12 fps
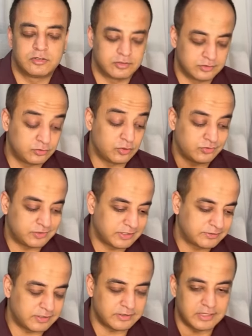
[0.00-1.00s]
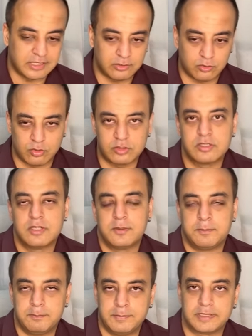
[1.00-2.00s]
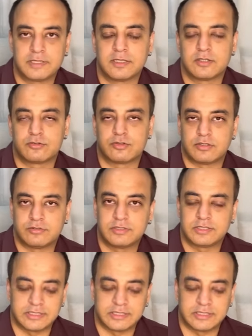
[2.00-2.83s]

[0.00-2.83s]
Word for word: 0, 6th and 9th lord making a transit